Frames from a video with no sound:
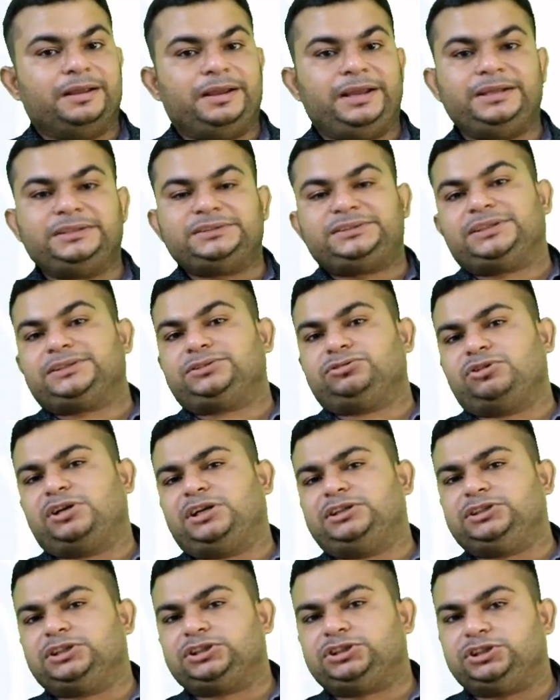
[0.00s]
In such
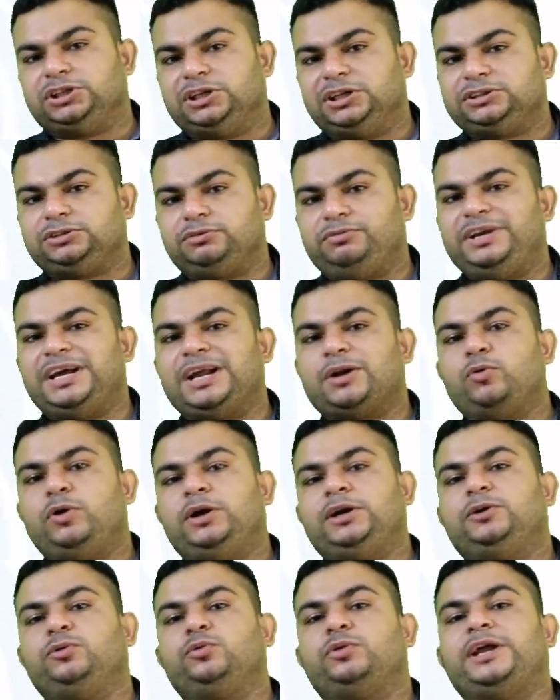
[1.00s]
transactions, we are
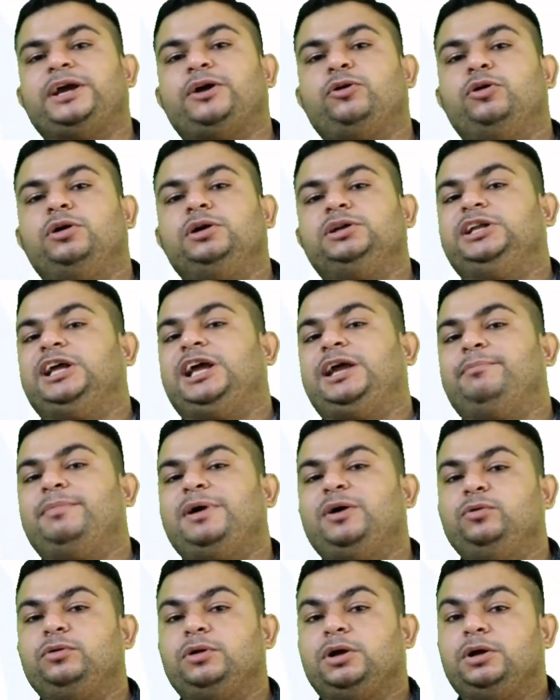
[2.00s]
going to record the
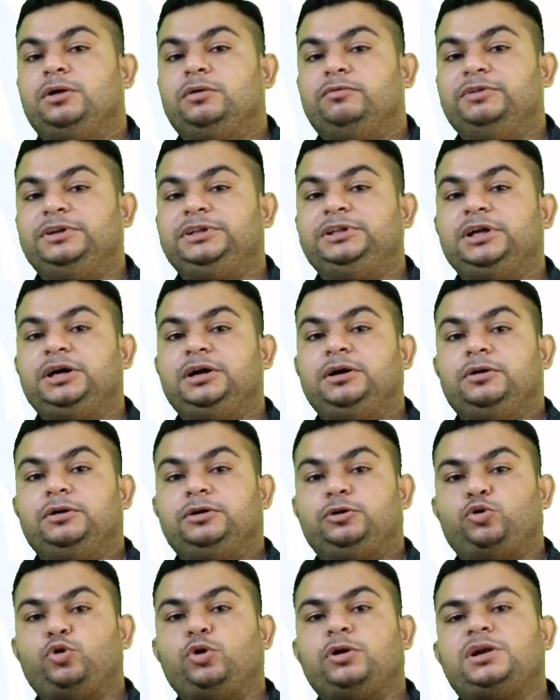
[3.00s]
amount with
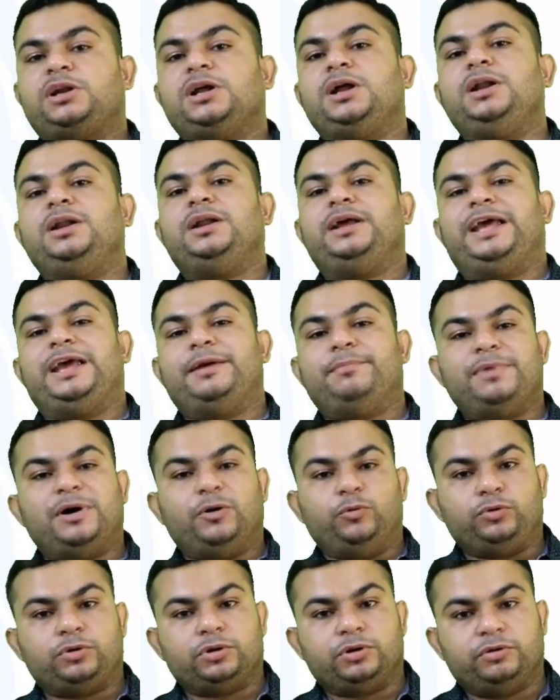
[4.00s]
the total
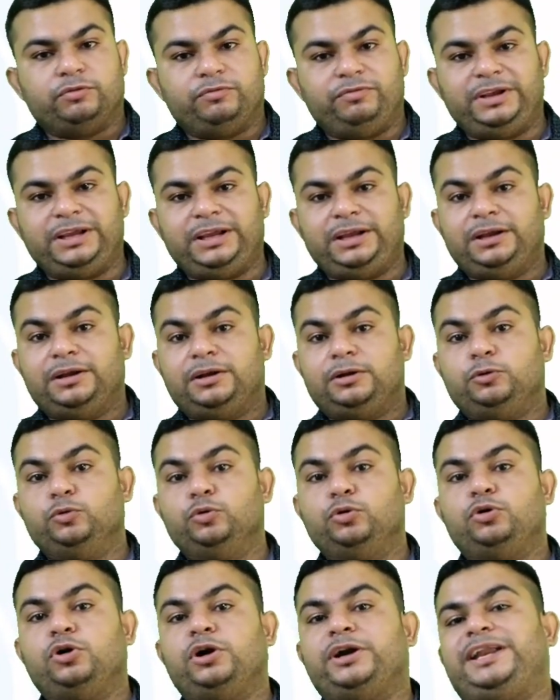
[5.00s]
amount. We
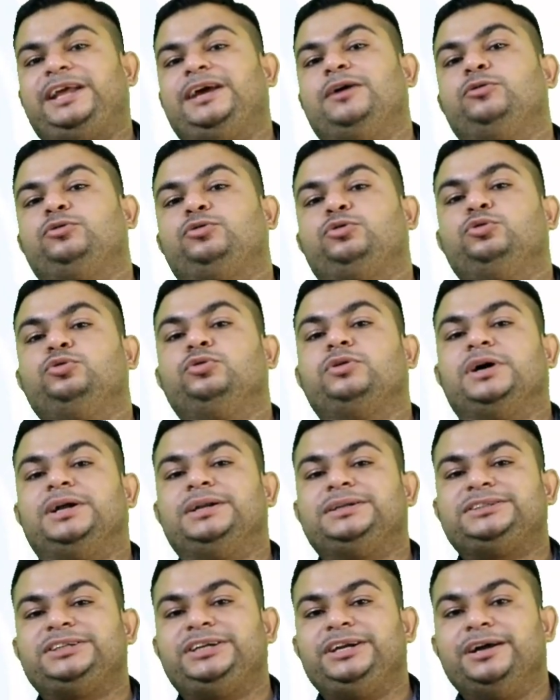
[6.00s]
do not have to
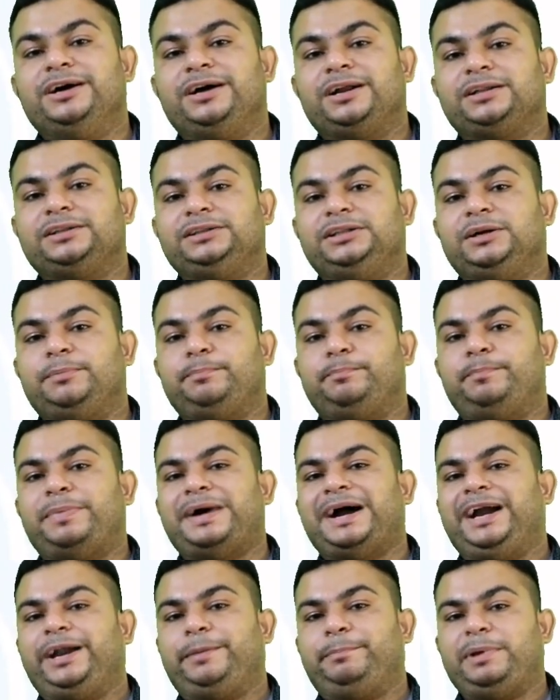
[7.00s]
consider the
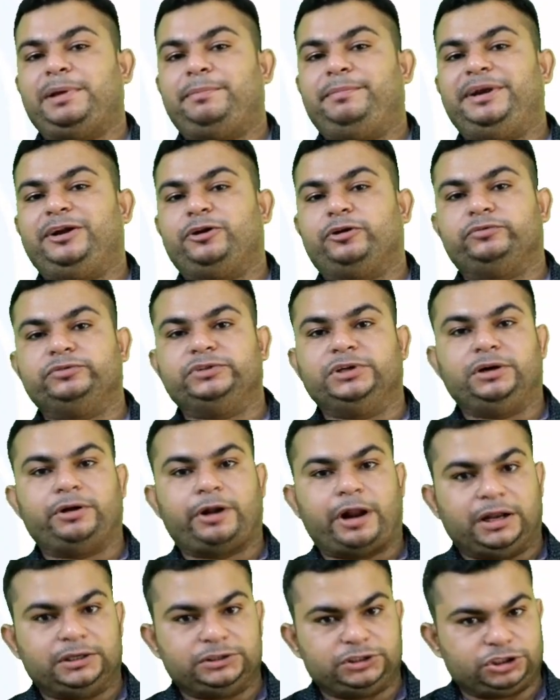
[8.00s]
part payment of the
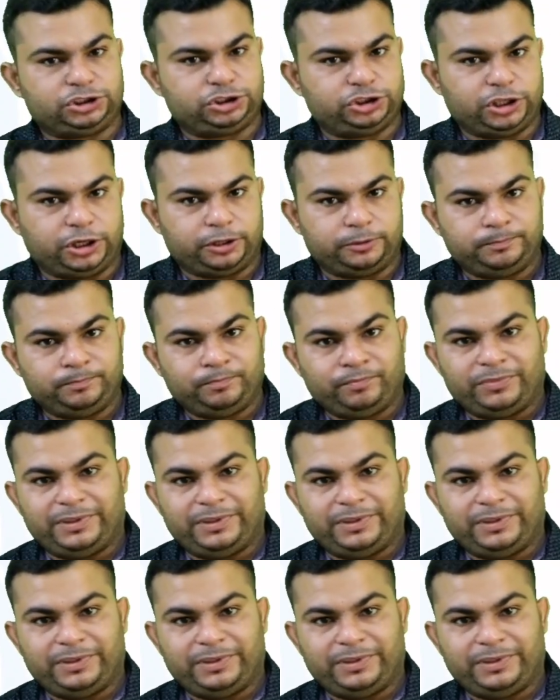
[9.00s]
transaction.